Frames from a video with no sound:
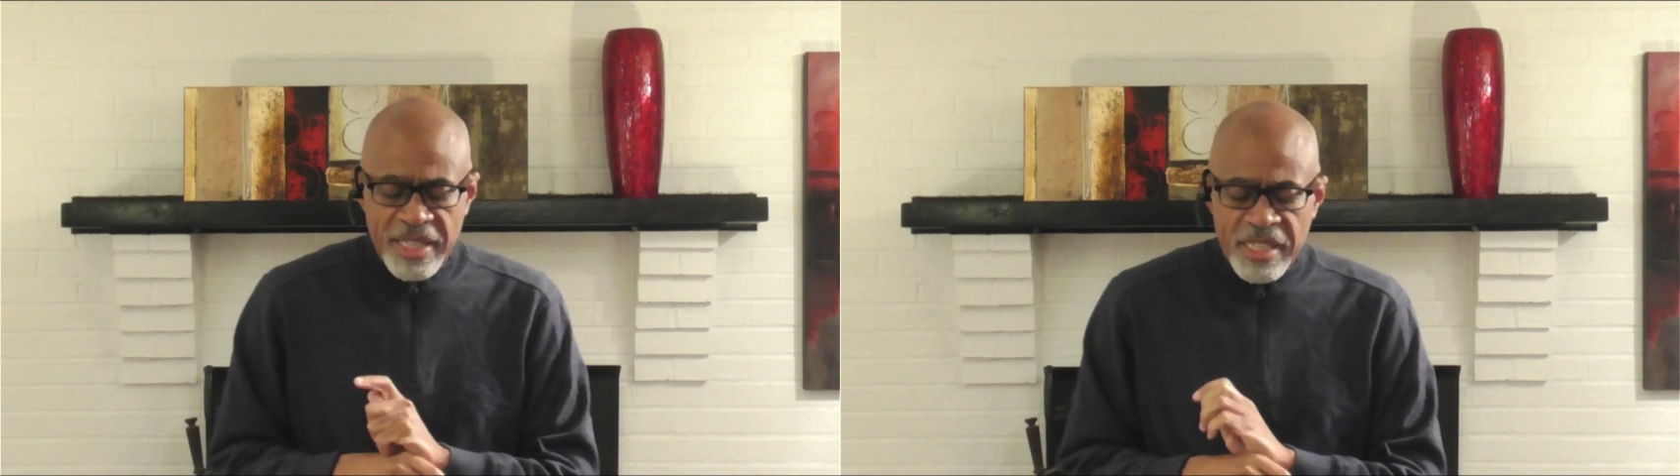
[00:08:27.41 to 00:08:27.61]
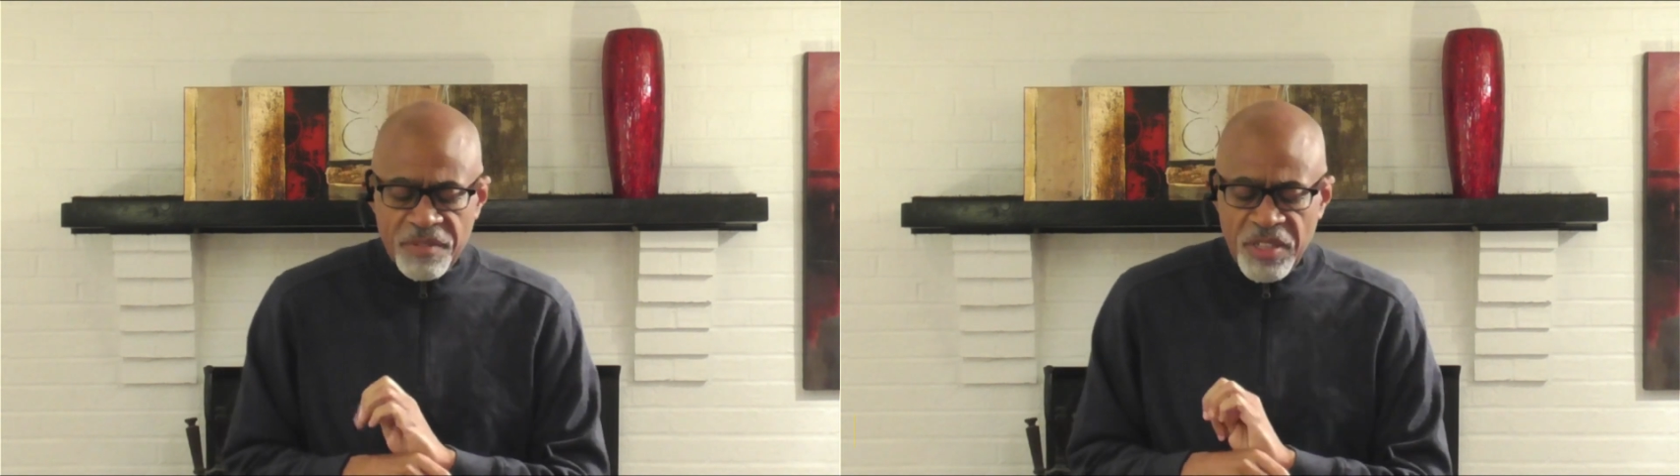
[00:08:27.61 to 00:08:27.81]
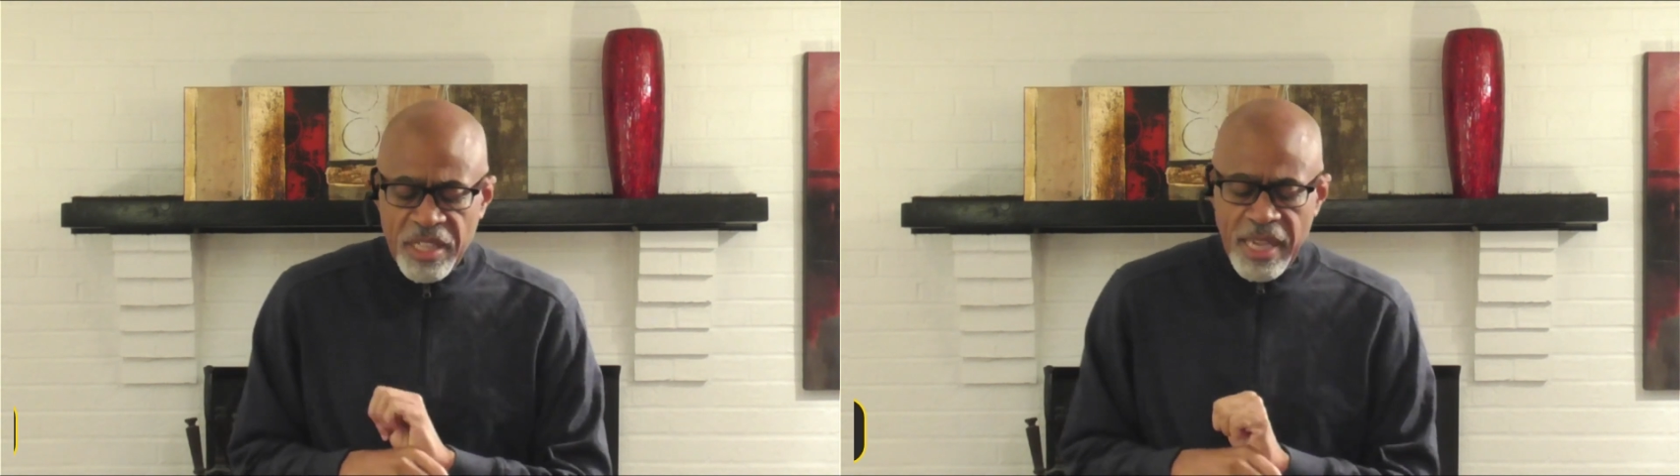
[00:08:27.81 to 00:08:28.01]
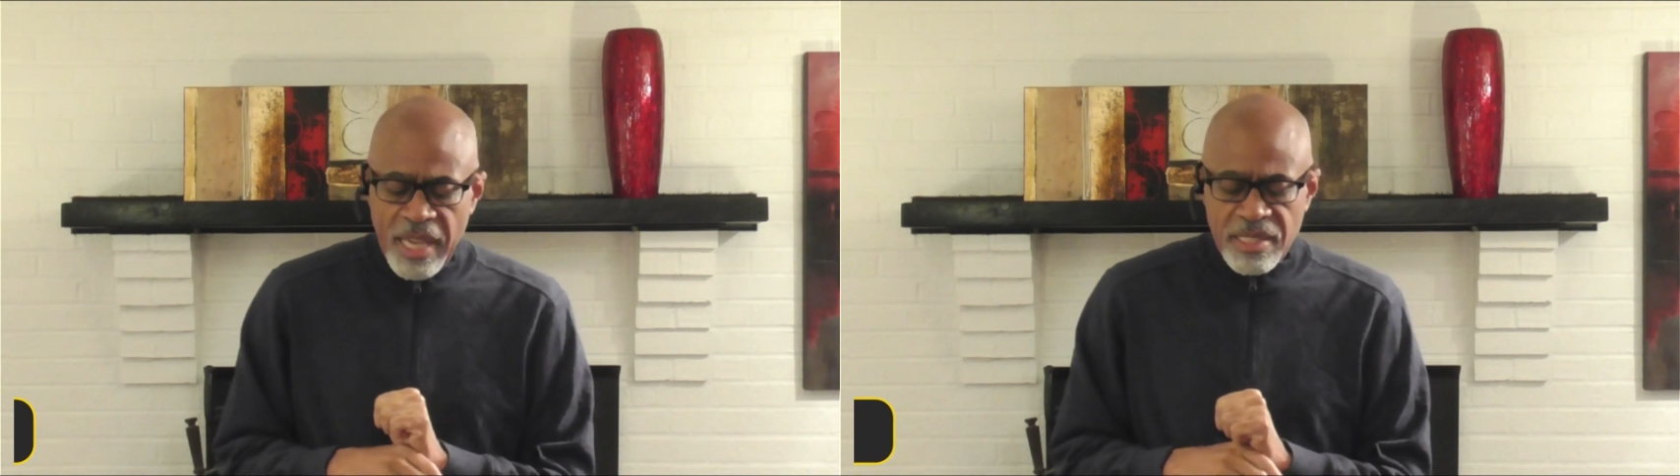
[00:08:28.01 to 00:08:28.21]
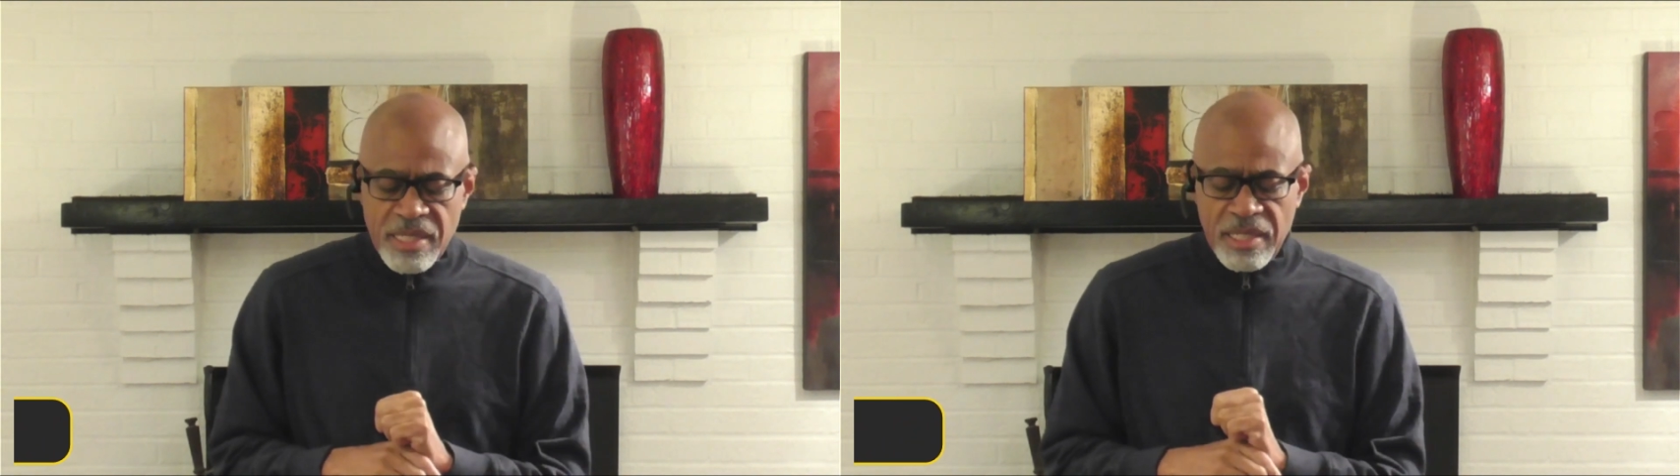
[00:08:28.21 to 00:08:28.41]
evening
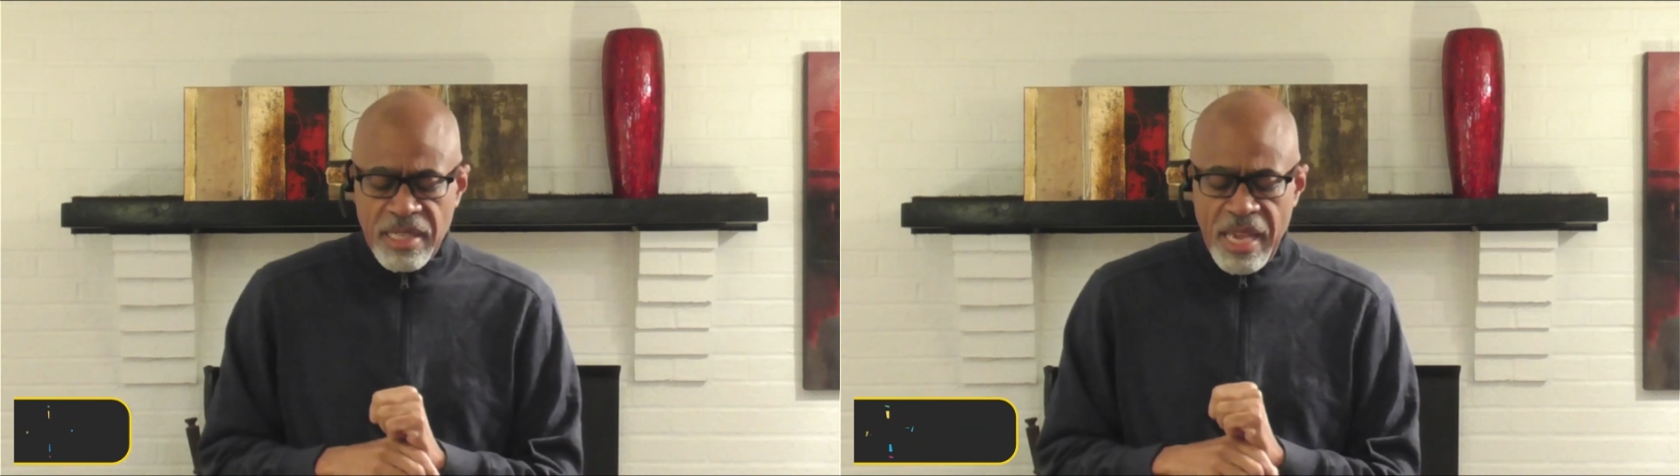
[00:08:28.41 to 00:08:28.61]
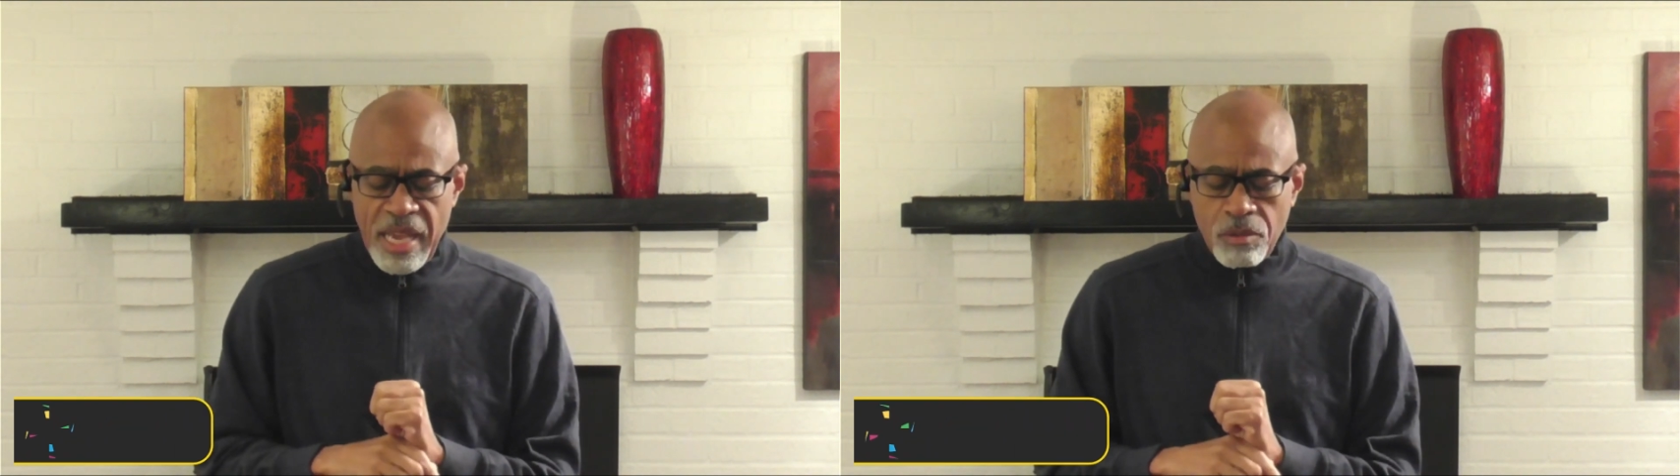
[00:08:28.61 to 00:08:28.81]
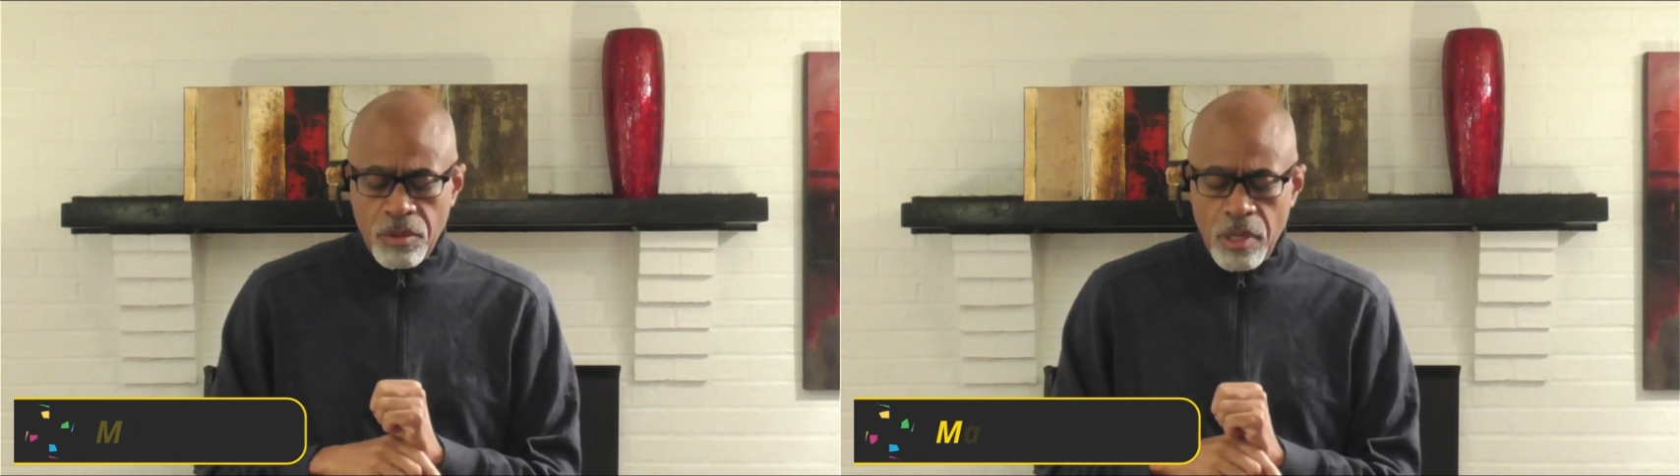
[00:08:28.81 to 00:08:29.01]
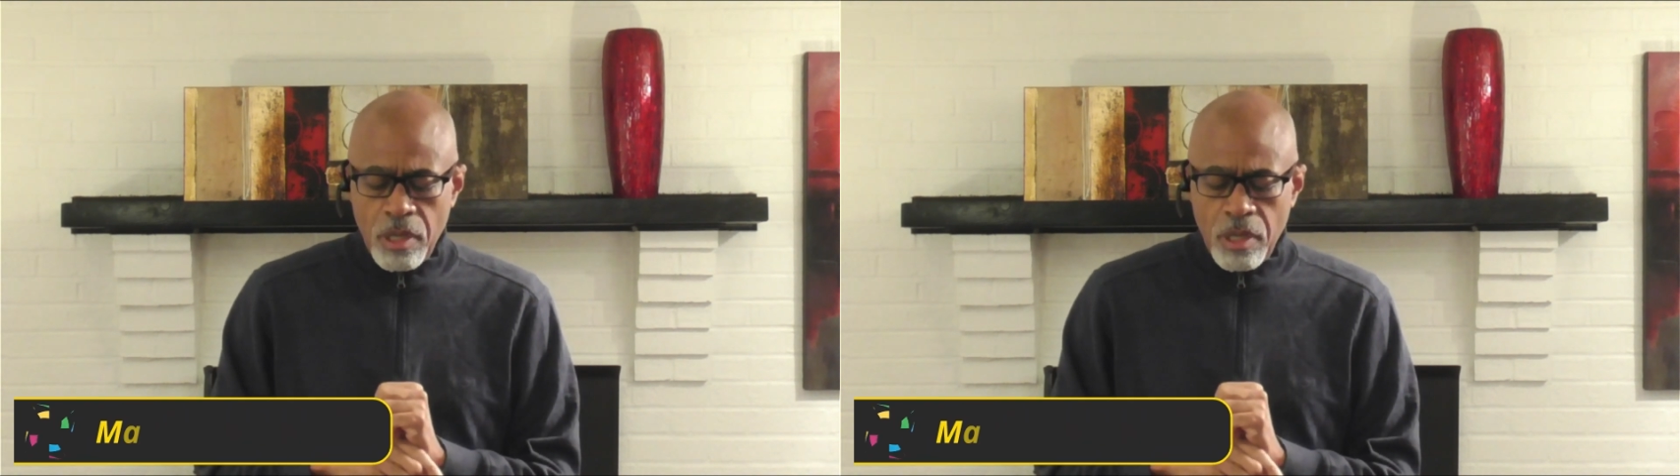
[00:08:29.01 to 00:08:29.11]
at sundown,